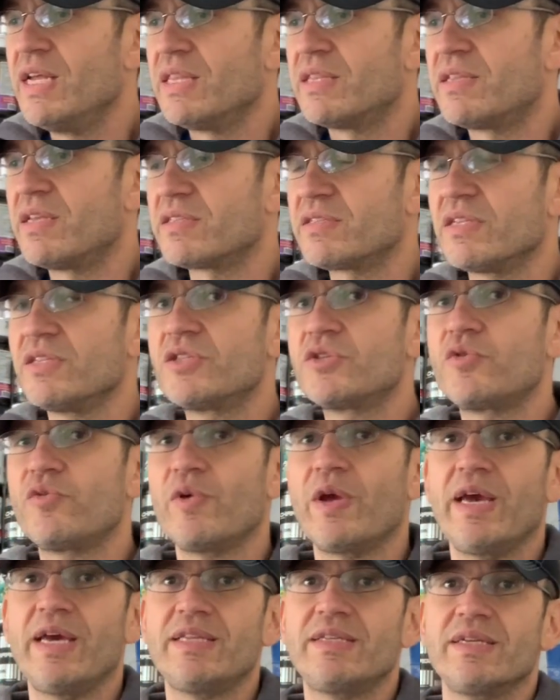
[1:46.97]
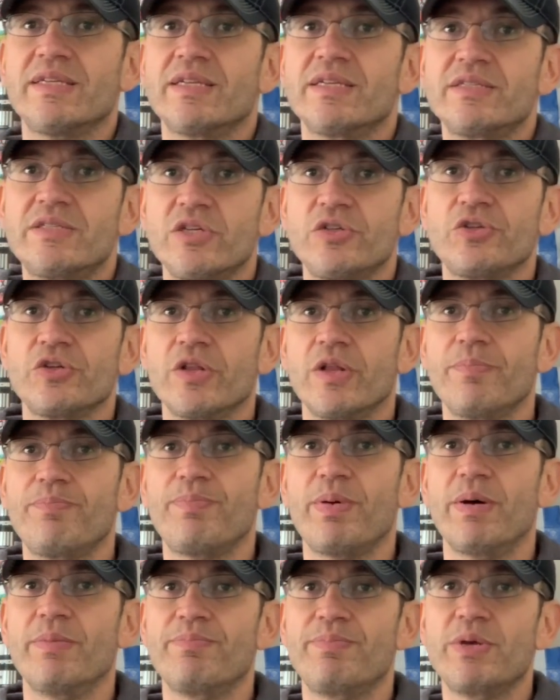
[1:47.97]
doesn't create an additional
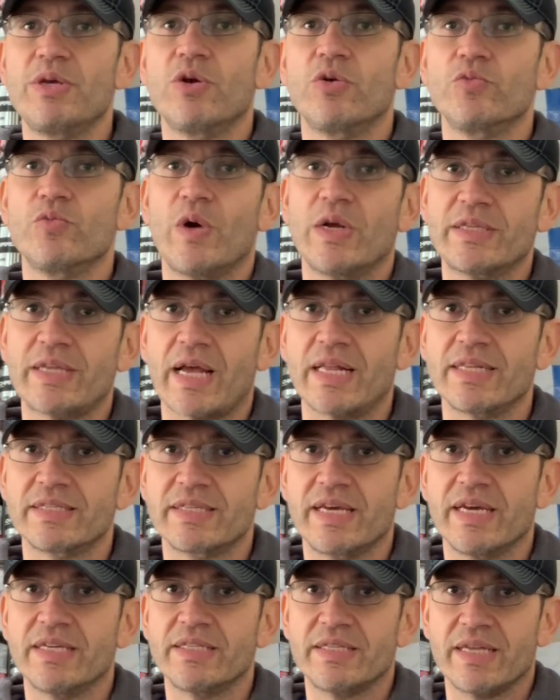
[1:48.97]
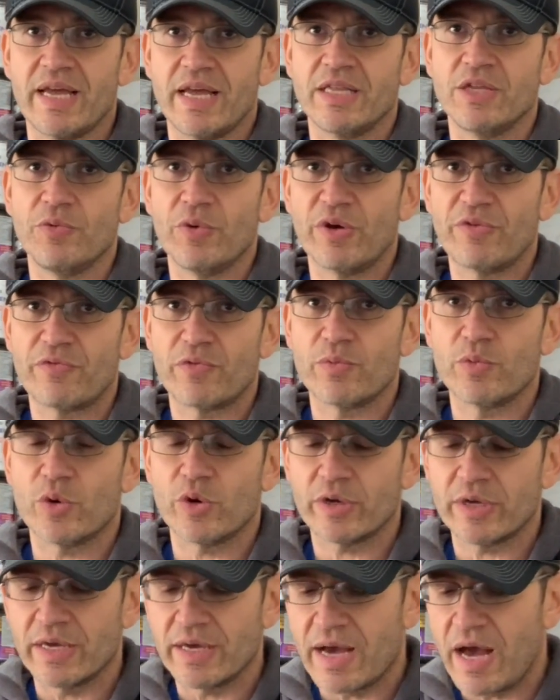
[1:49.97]
pump beyond what I'll get anyway from
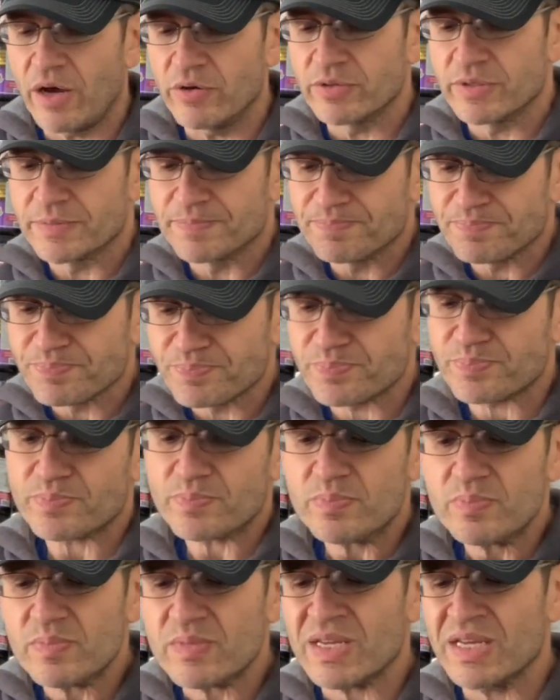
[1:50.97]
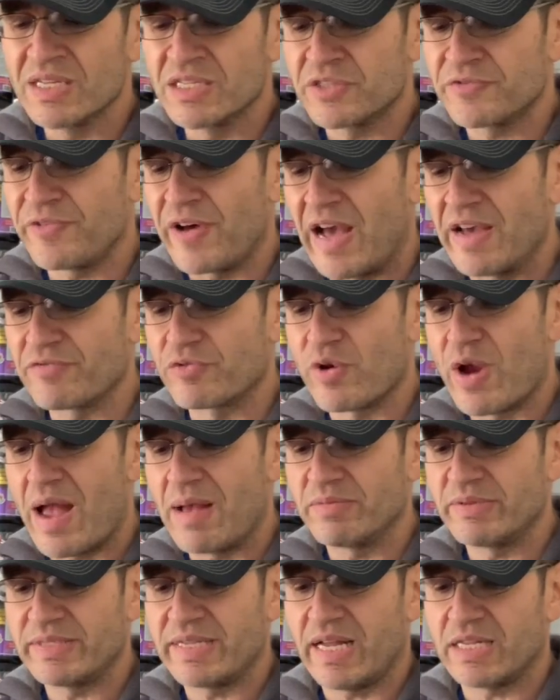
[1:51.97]
working out. It's five
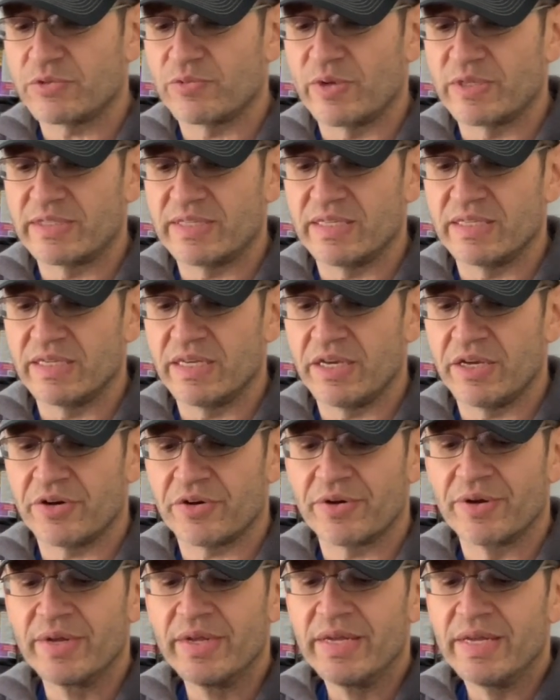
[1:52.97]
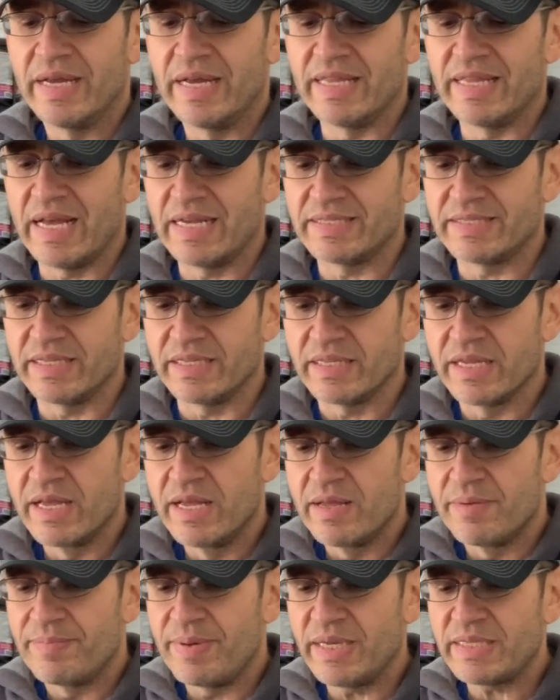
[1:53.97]
grams, that's what's in here, and that's it.
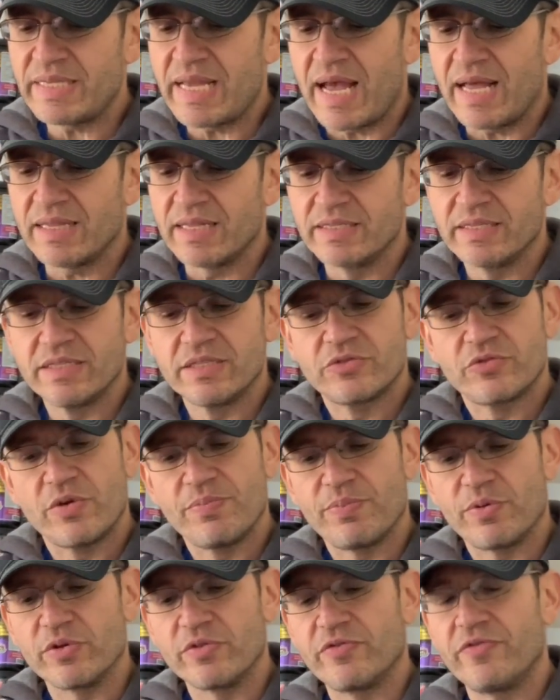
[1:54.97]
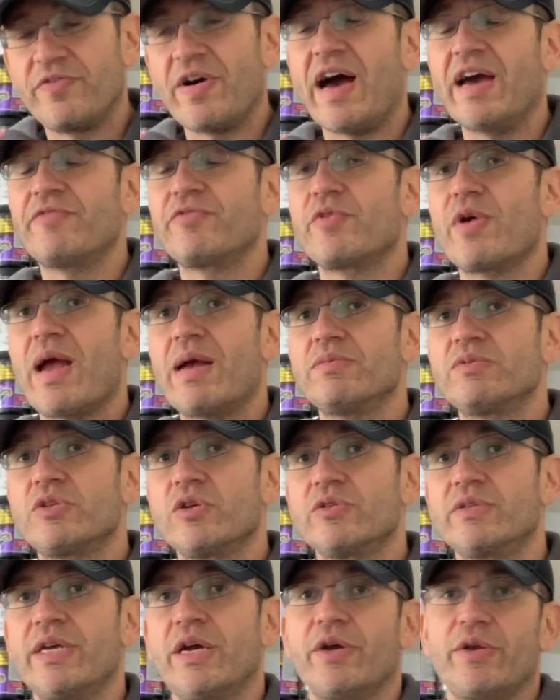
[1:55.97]
Beta-alanine, three point five grams, so
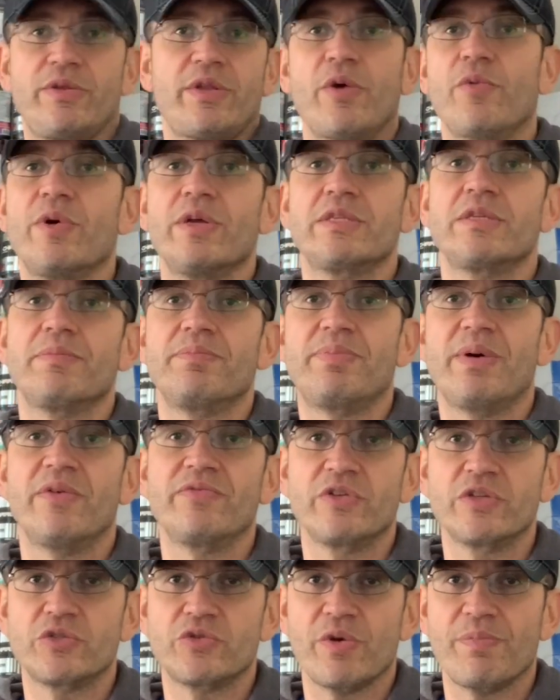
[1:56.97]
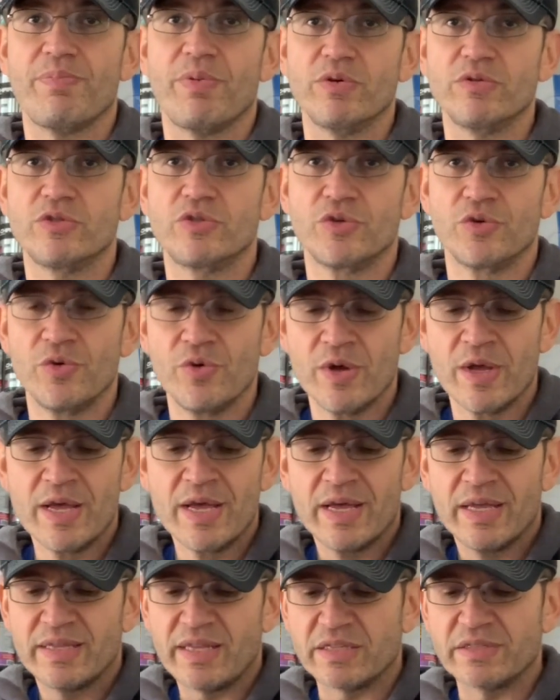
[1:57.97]
they went above the three point two.
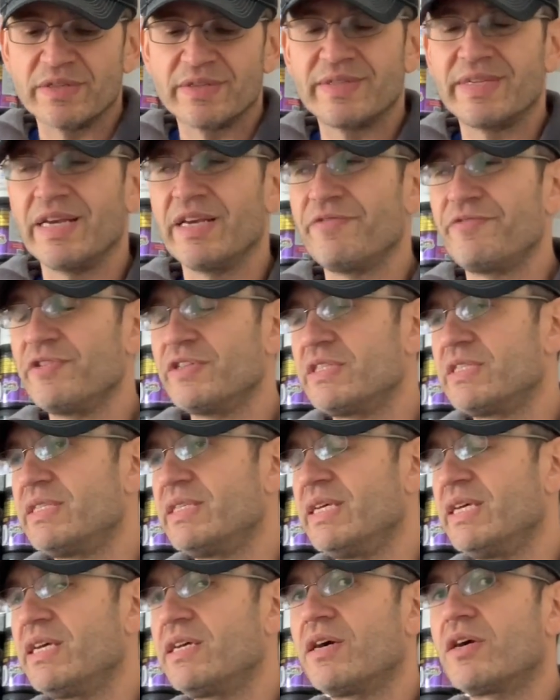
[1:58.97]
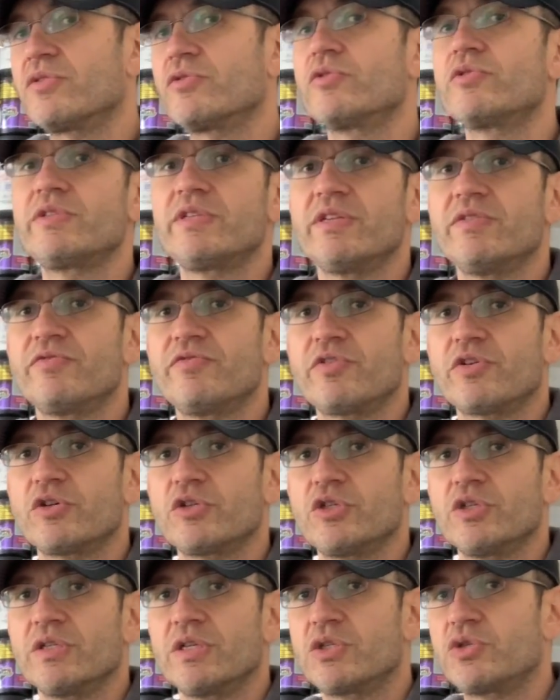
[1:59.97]
Doesn't say if it's the carnosine
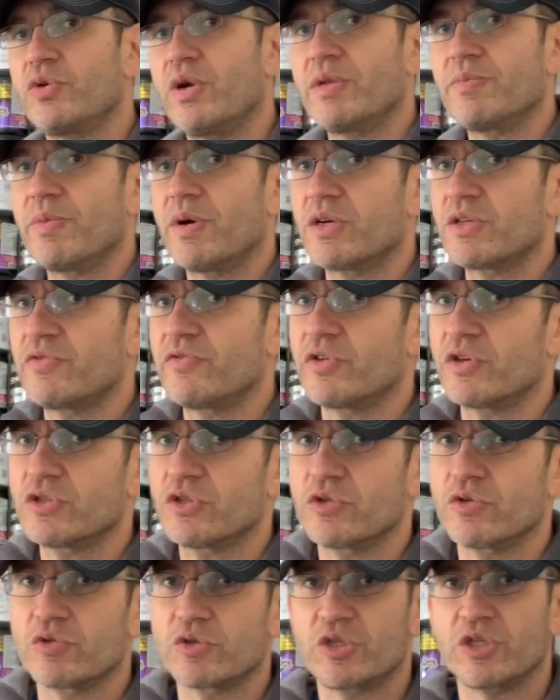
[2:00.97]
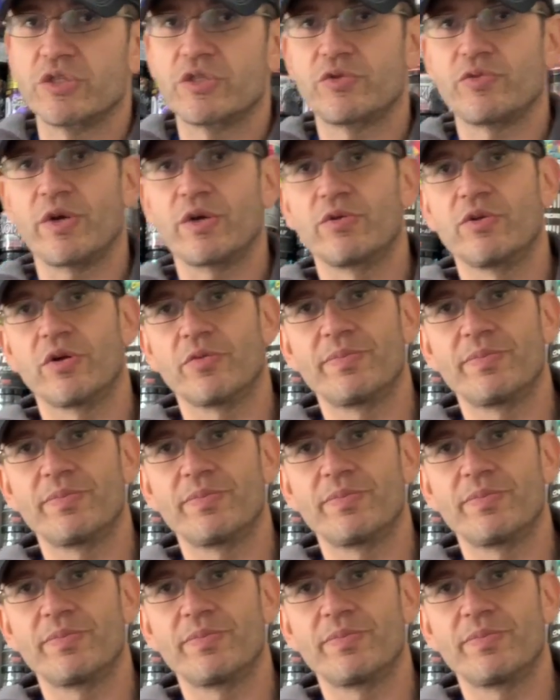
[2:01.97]
version, the trademarked version, or just regular